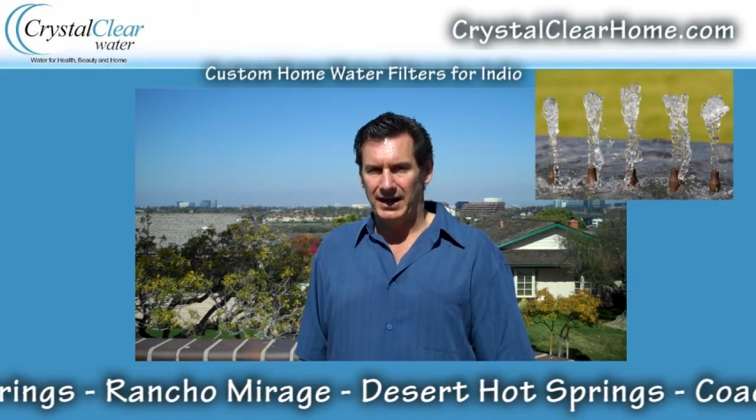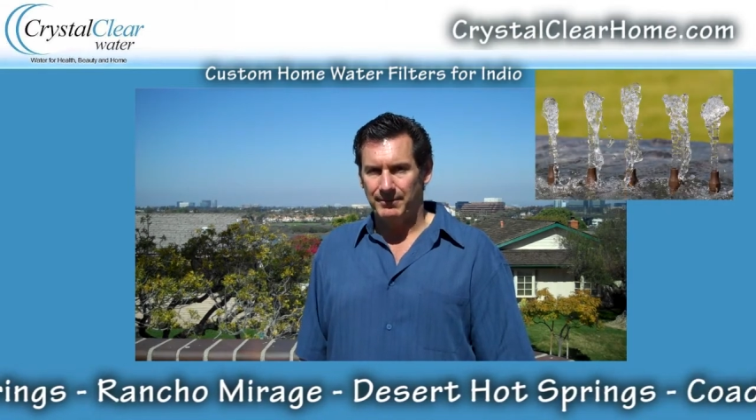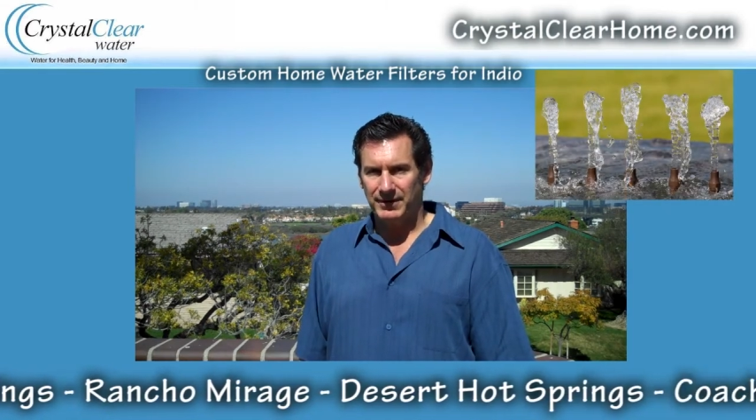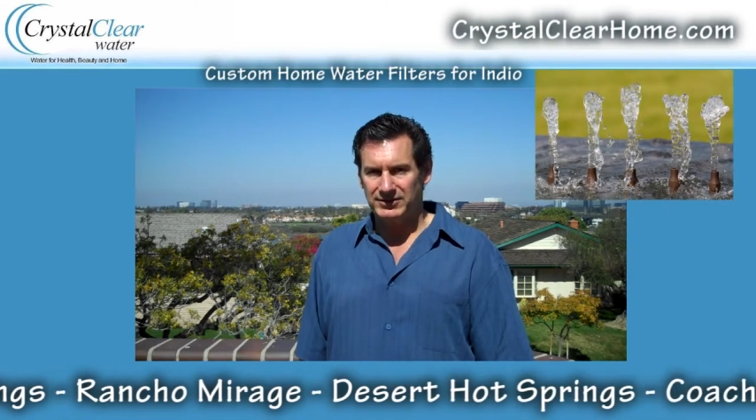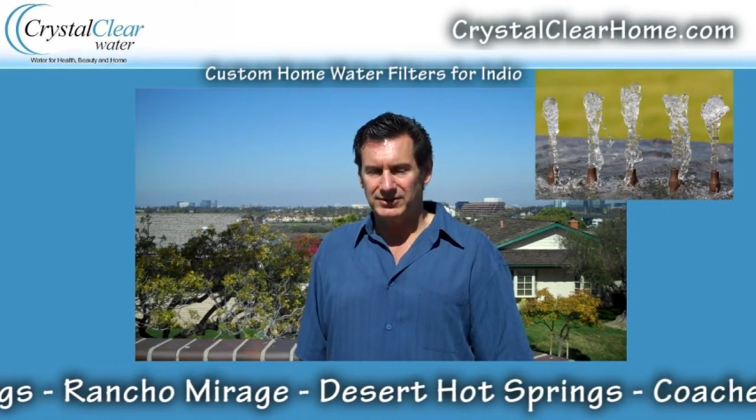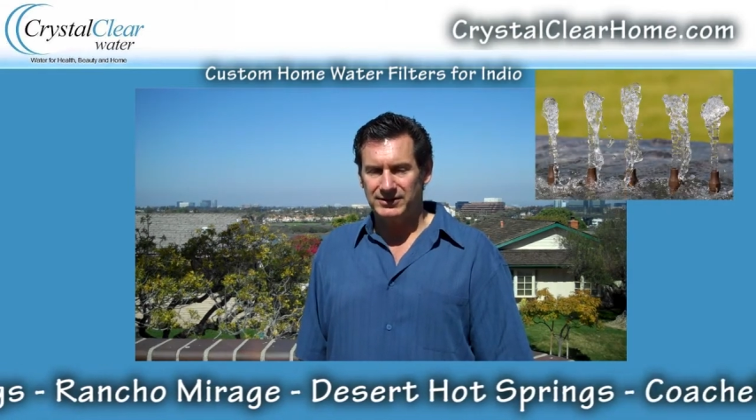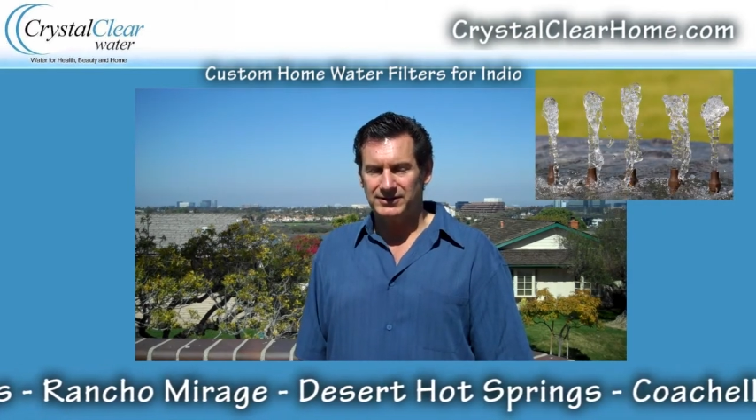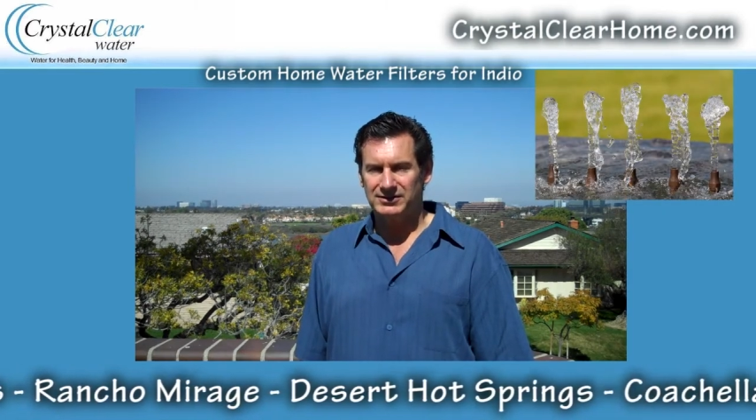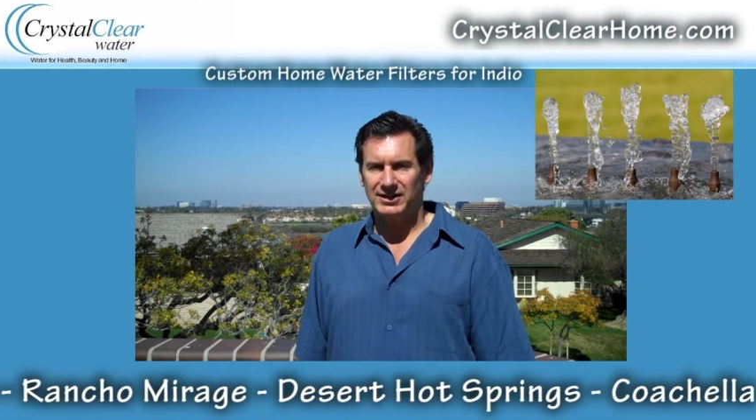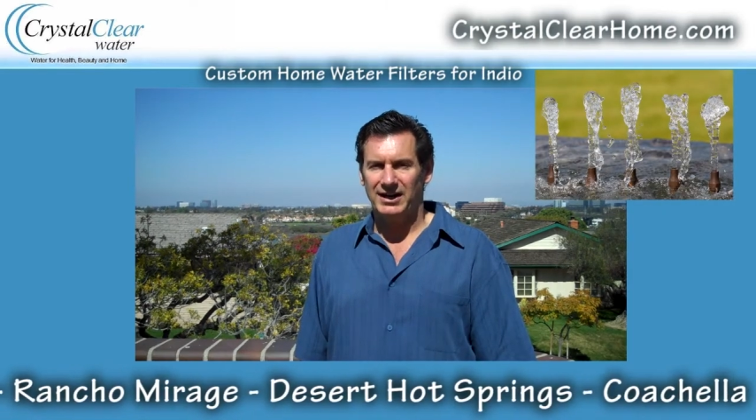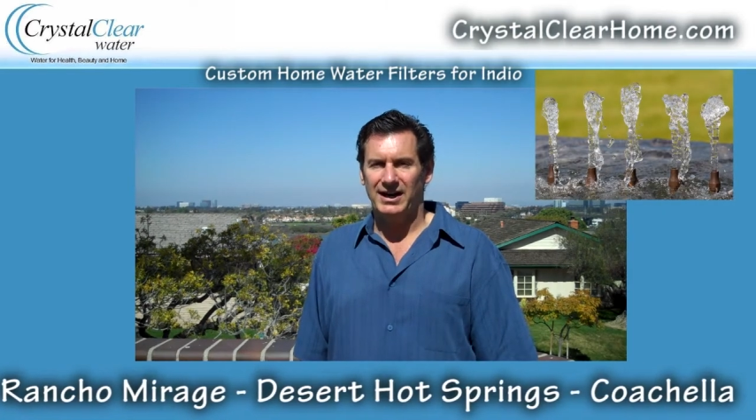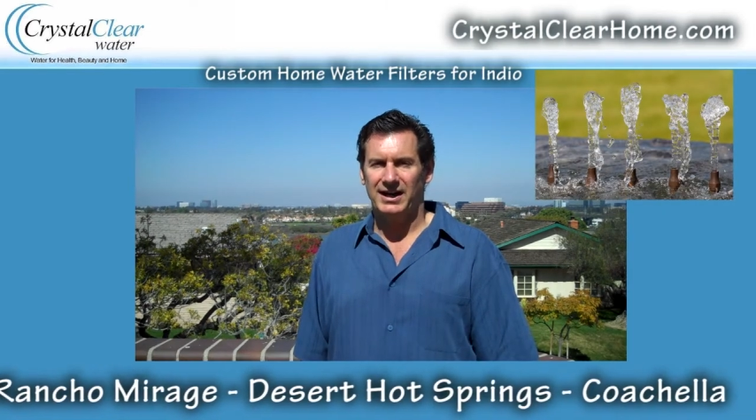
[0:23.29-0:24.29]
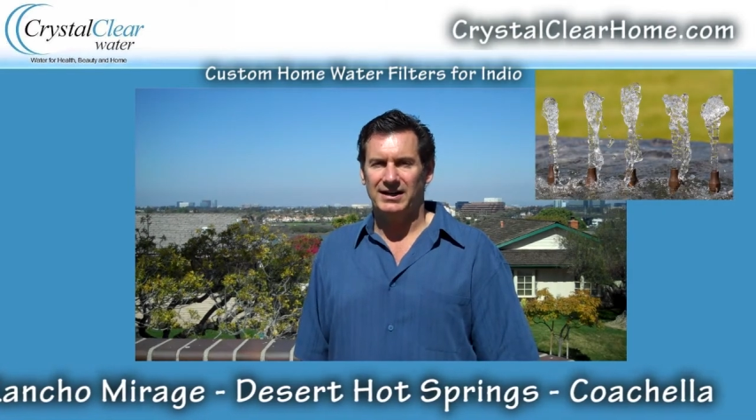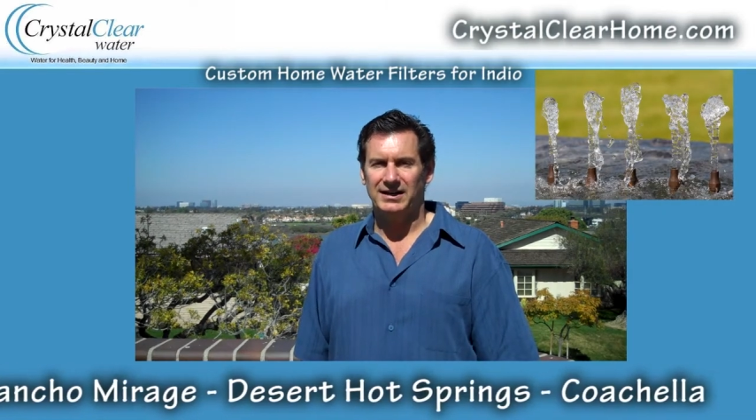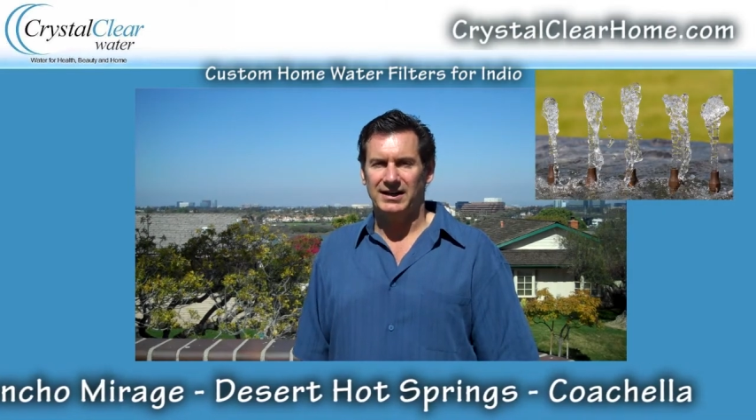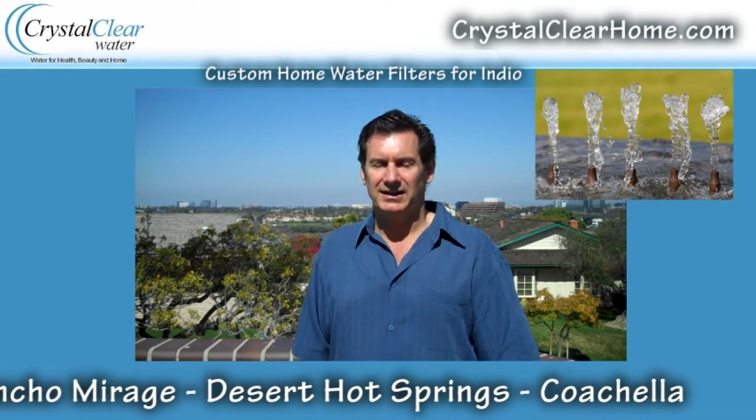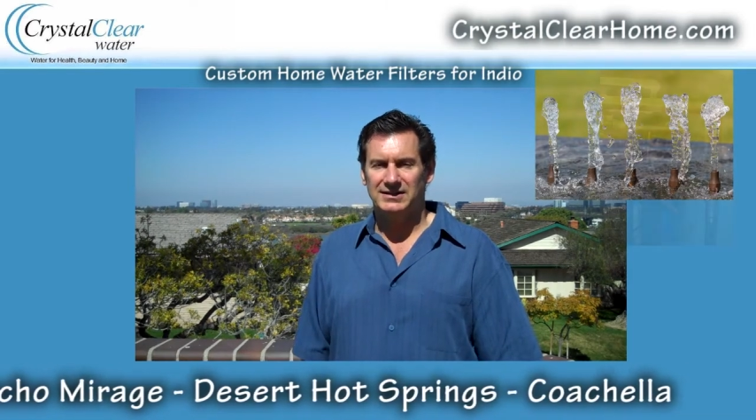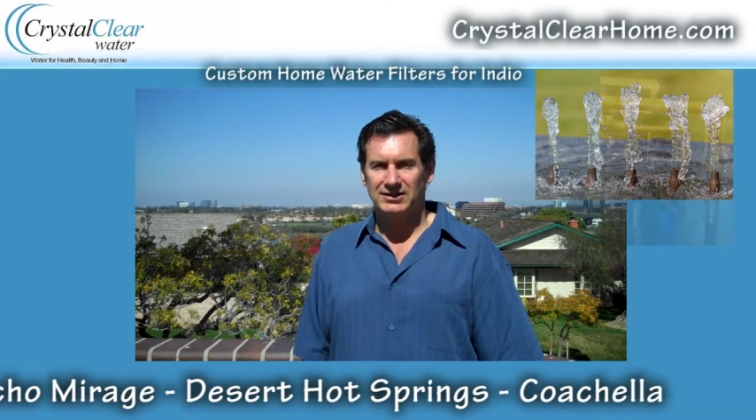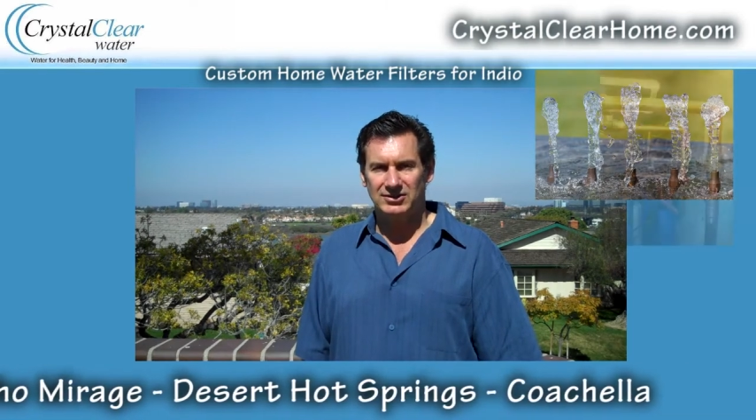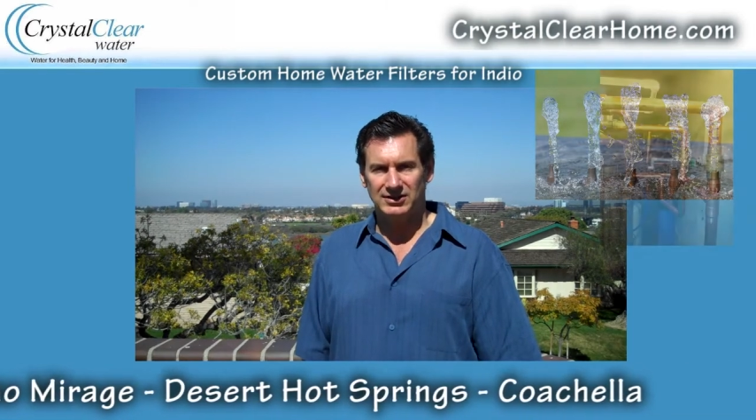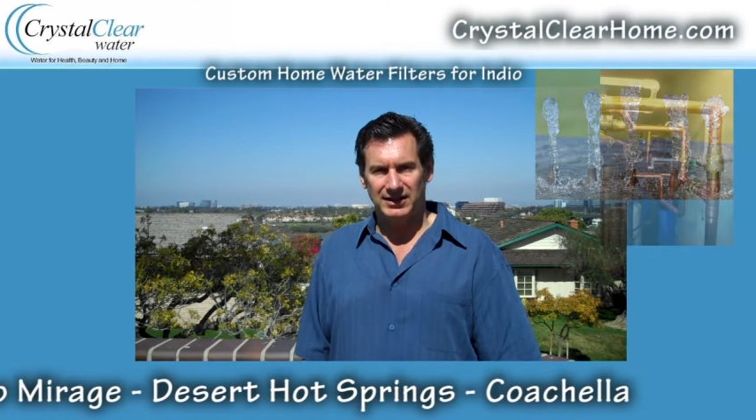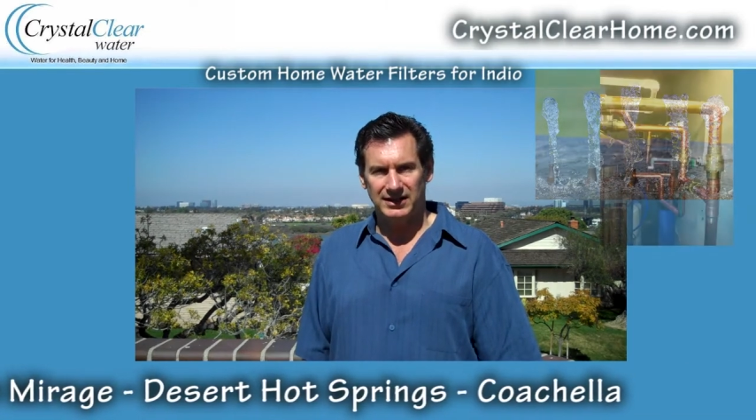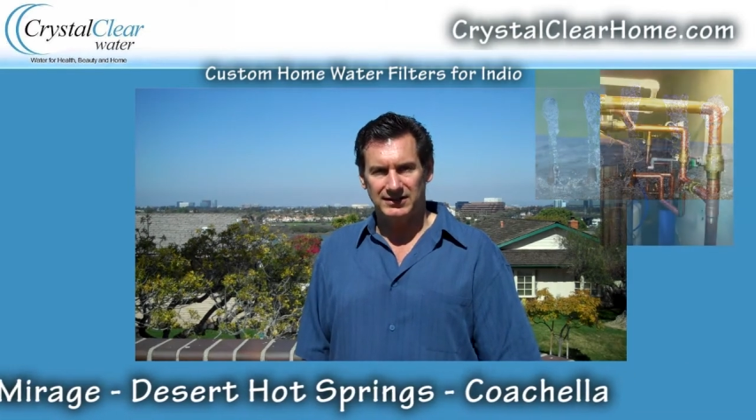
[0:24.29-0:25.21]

misters, and additionally